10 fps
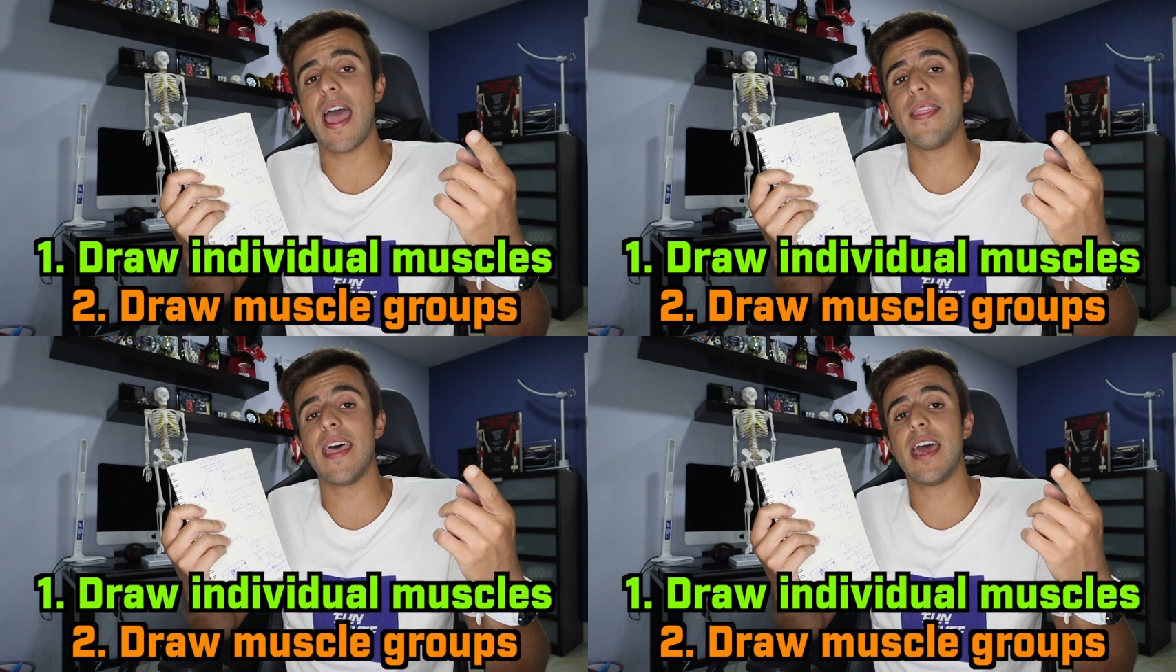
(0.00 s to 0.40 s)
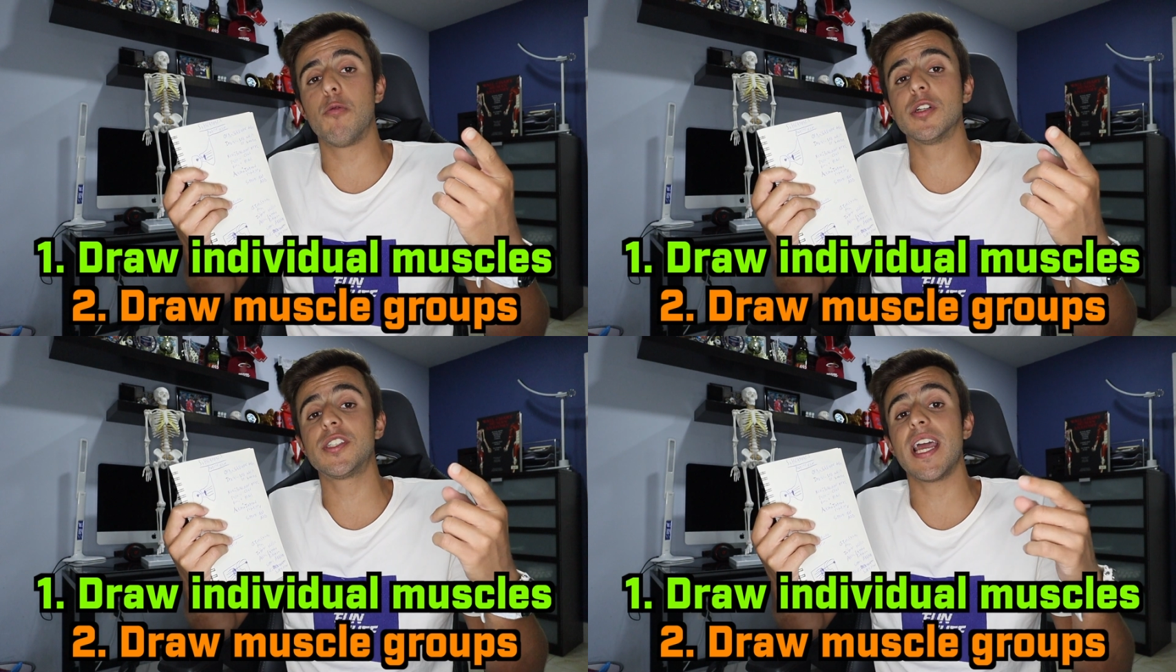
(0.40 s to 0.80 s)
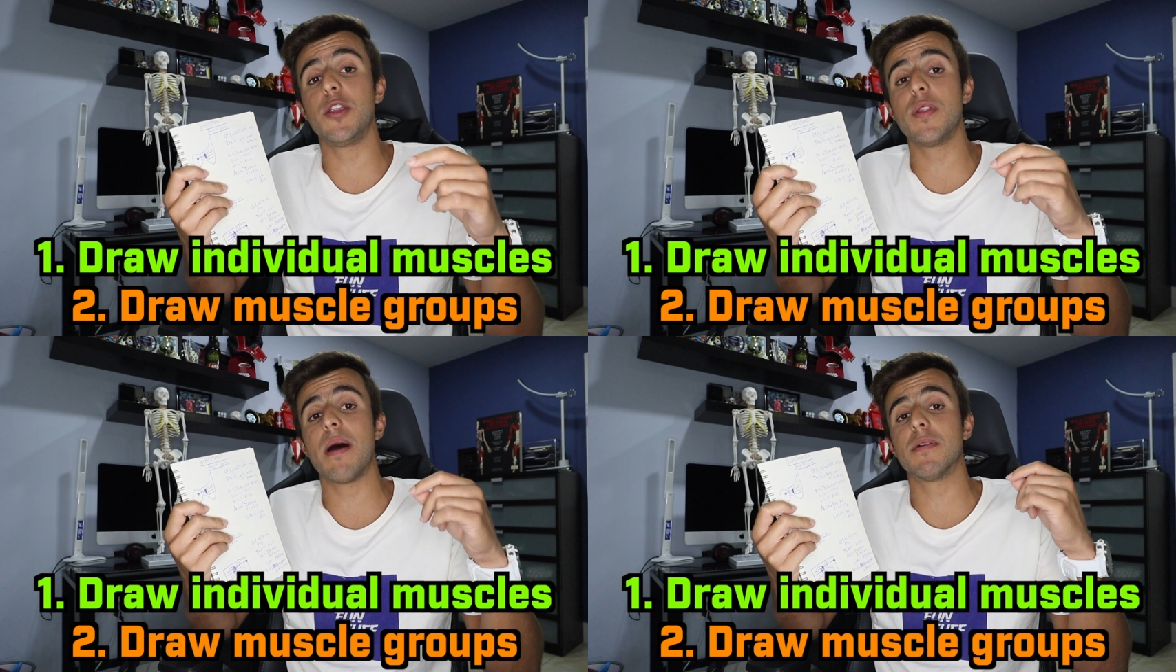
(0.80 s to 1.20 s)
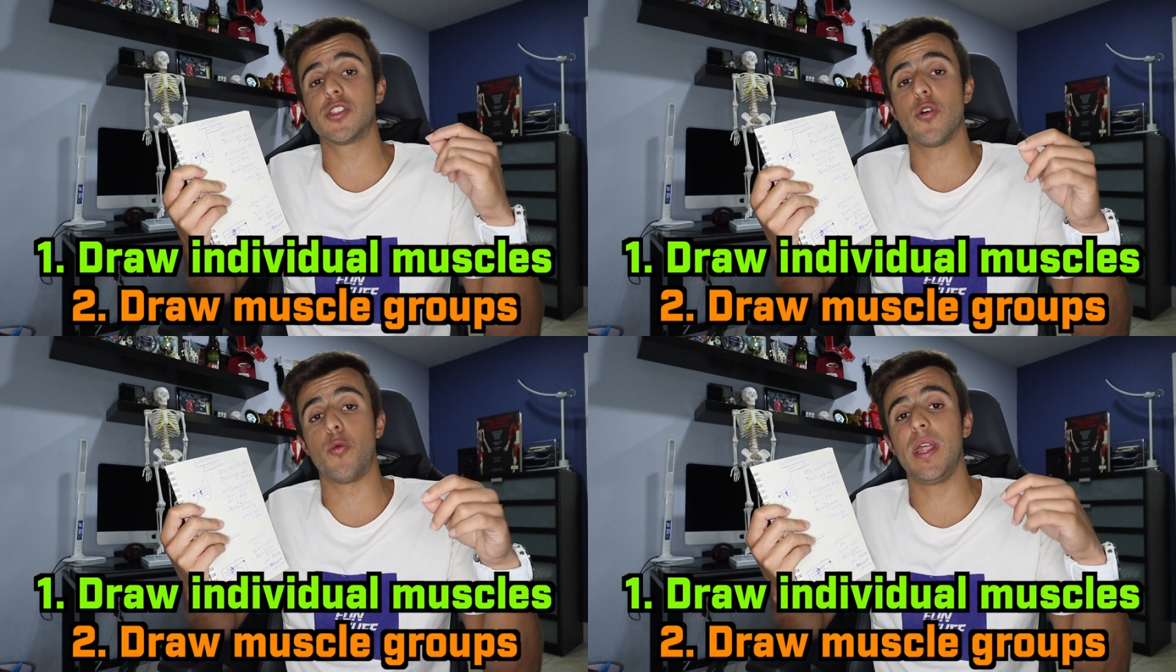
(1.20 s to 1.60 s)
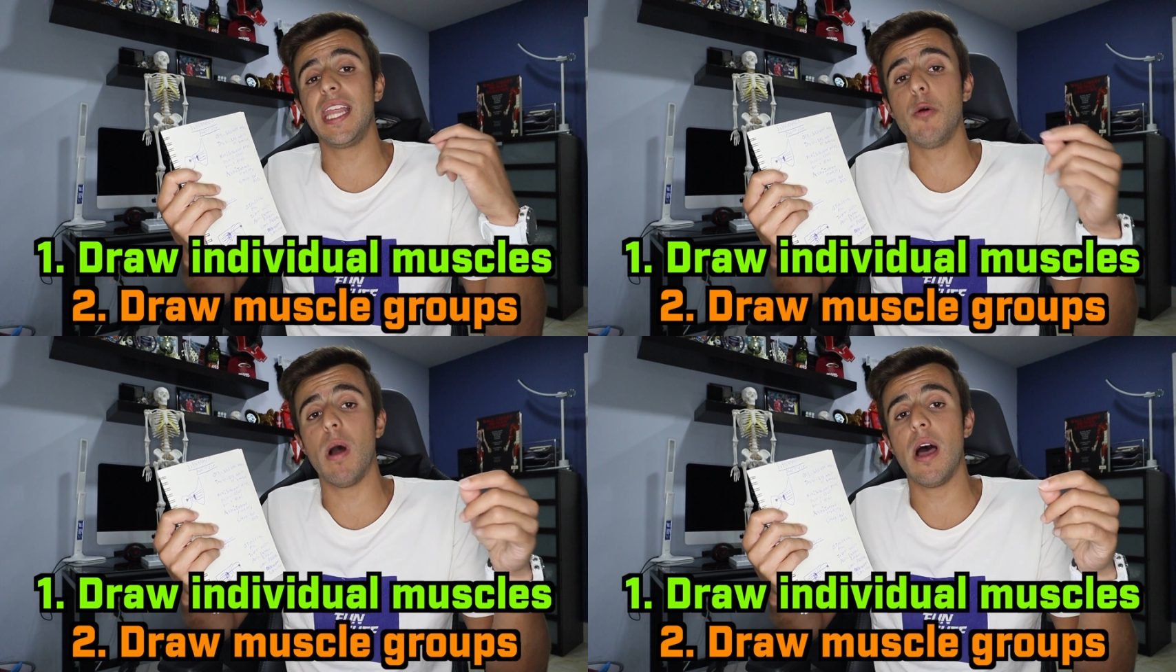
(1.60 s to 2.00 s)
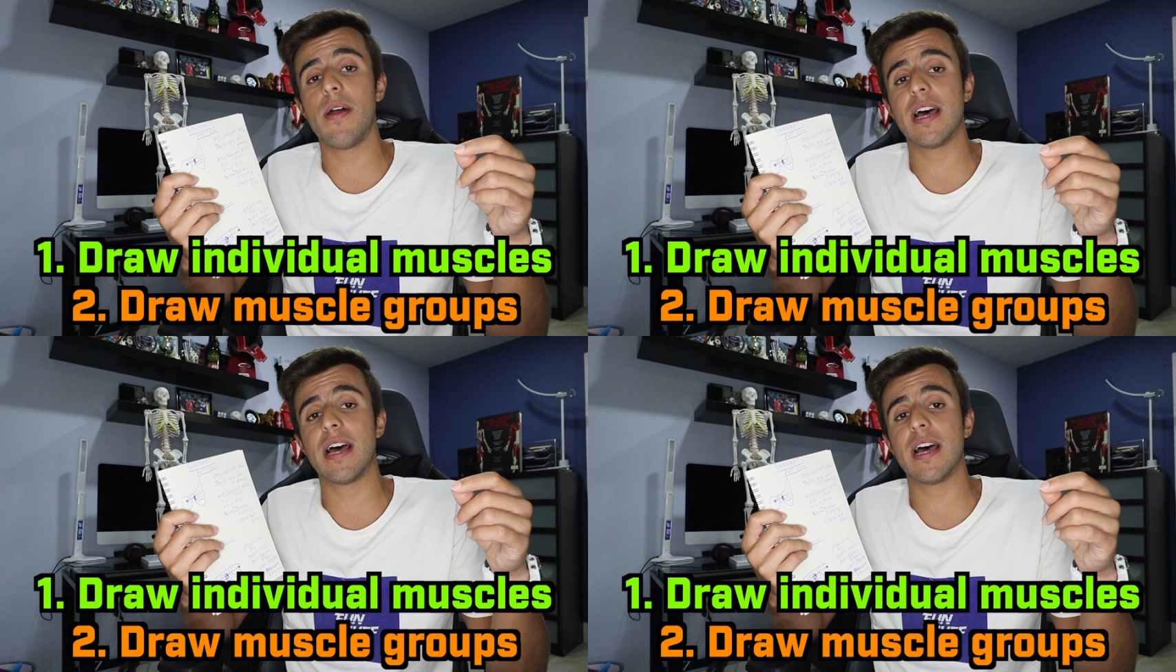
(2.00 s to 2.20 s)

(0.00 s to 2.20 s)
And then once I knew that muscle really well and